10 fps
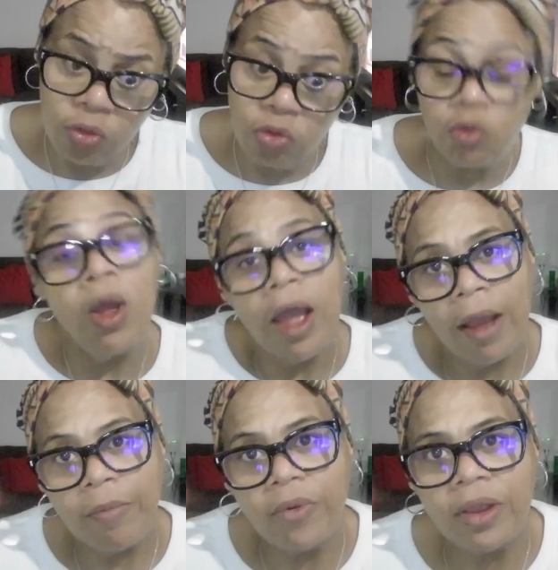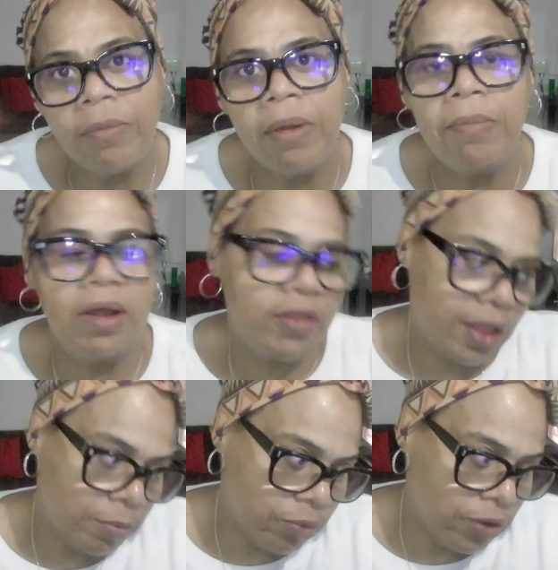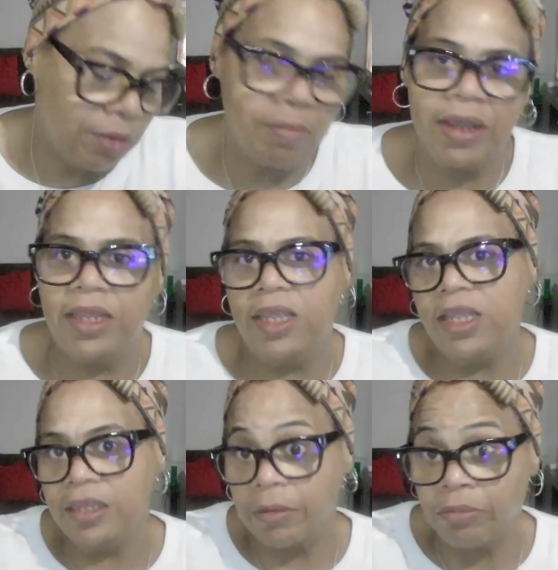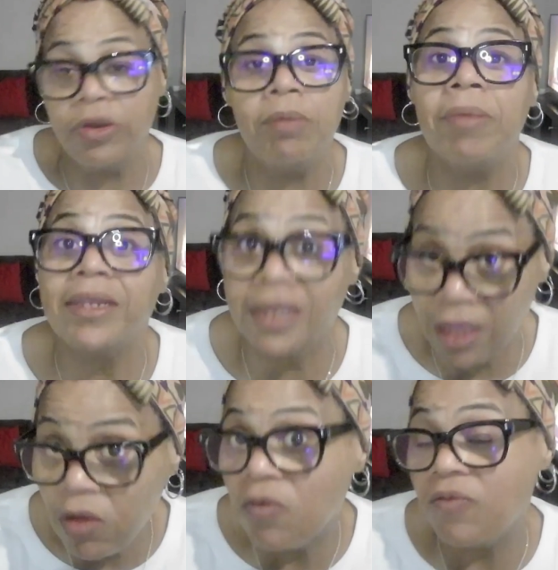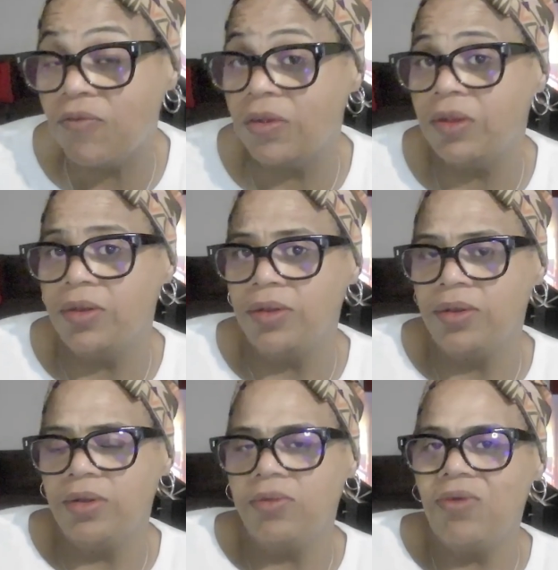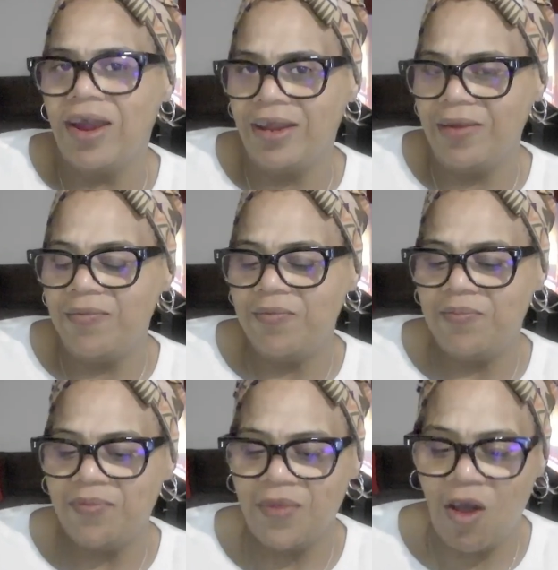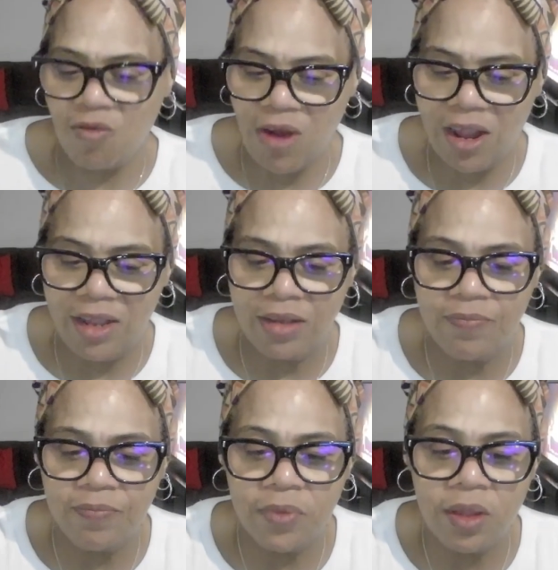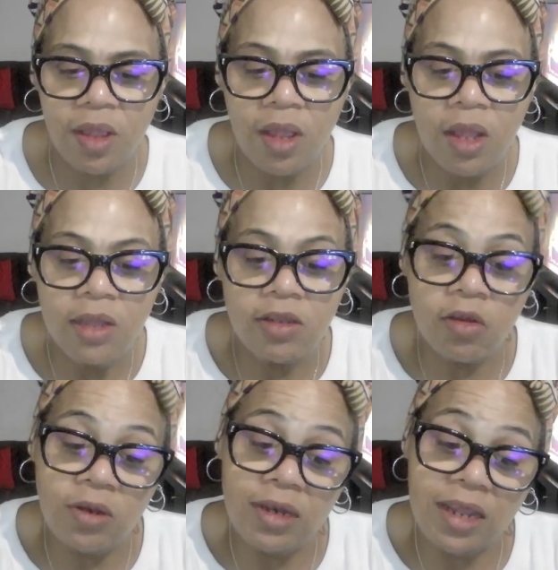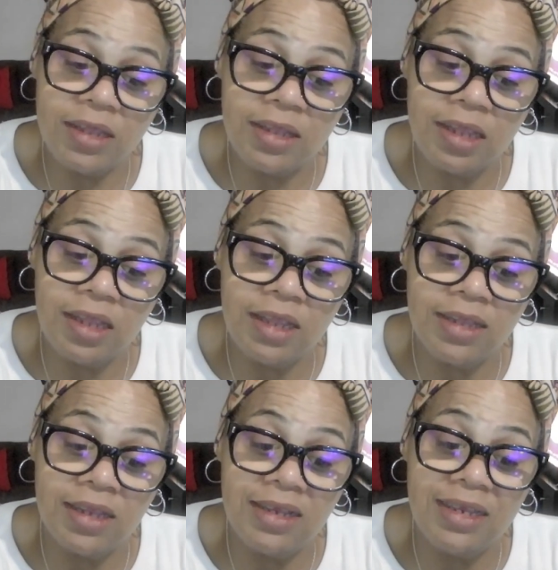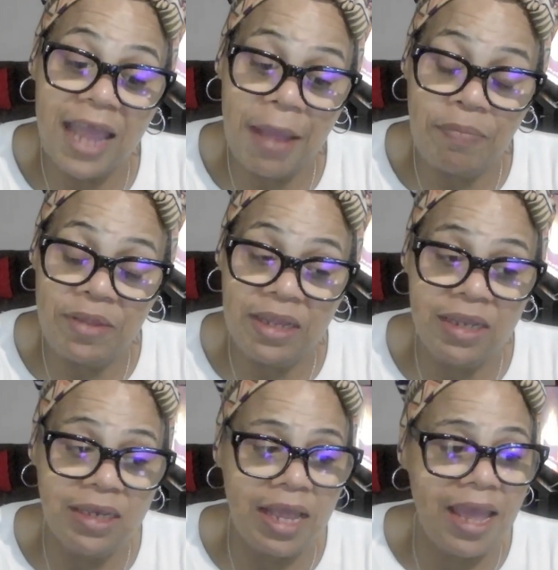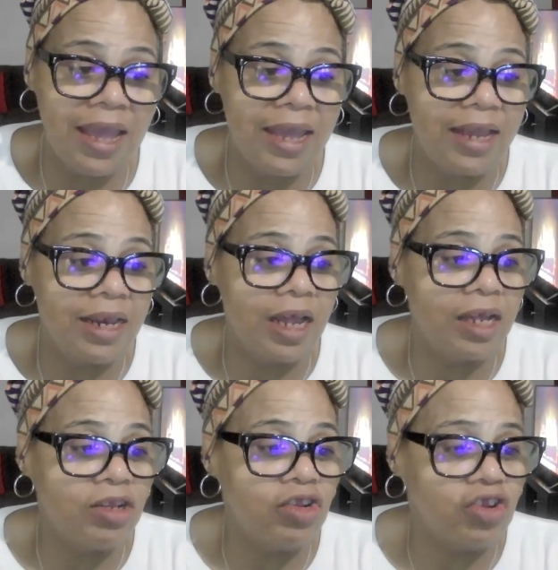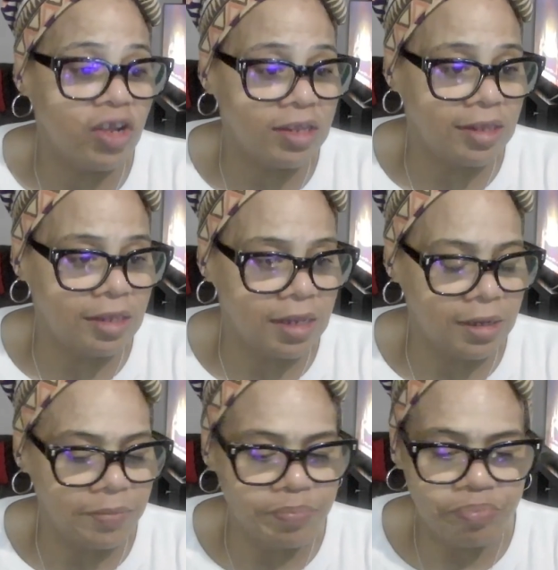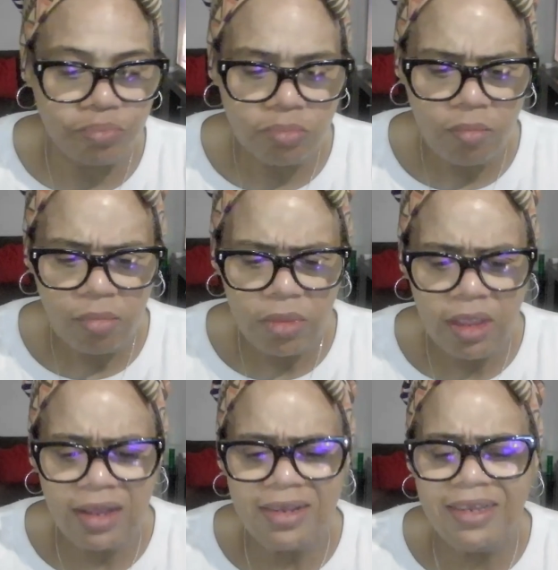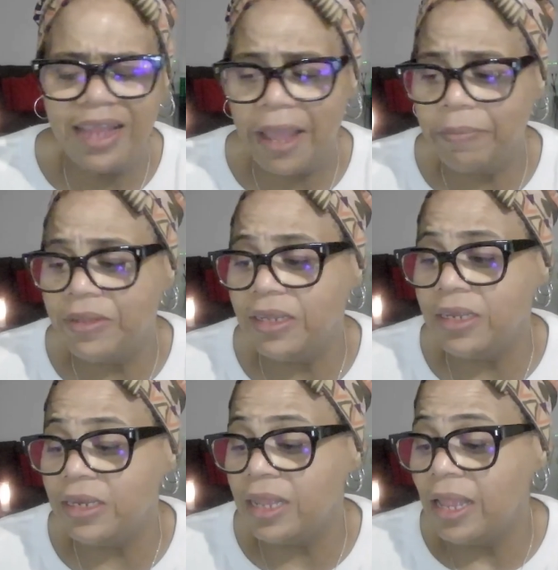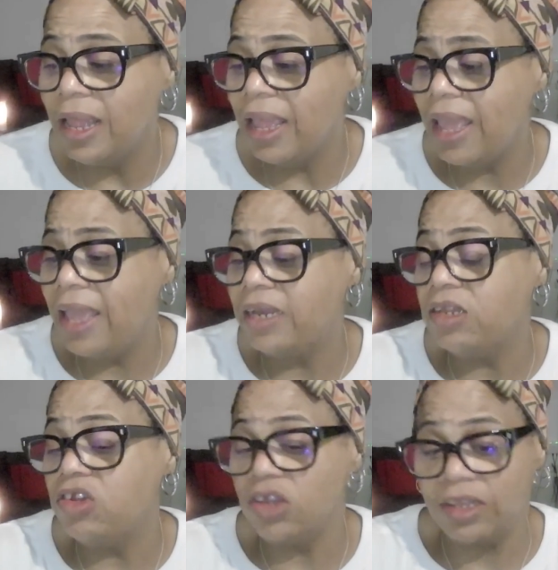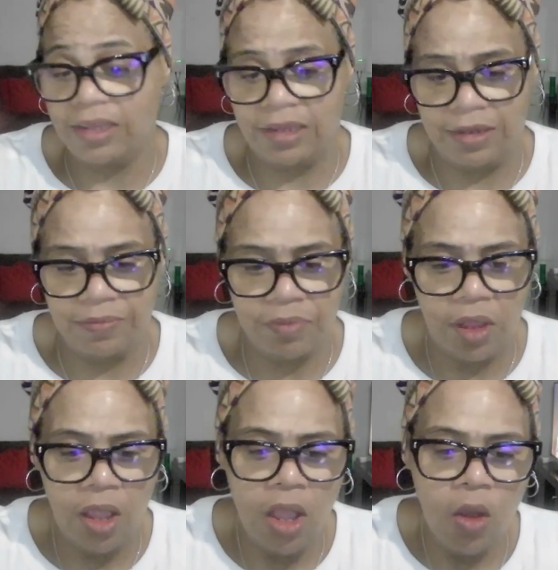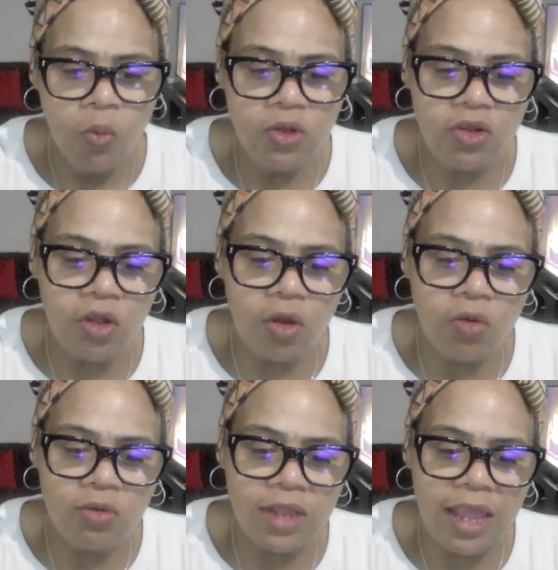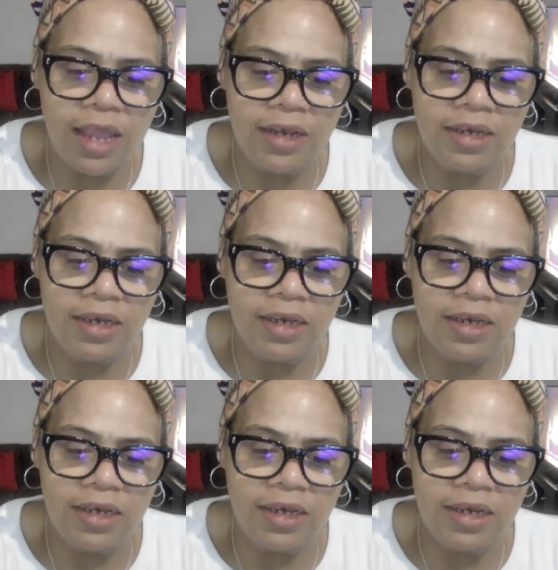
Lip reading: through. I'm bringing my mother, I'm bringing my kids, I'm bringing myself, right? All right. So the next thing is adapting and adjusting. Adapting and adjusting, which goes hand in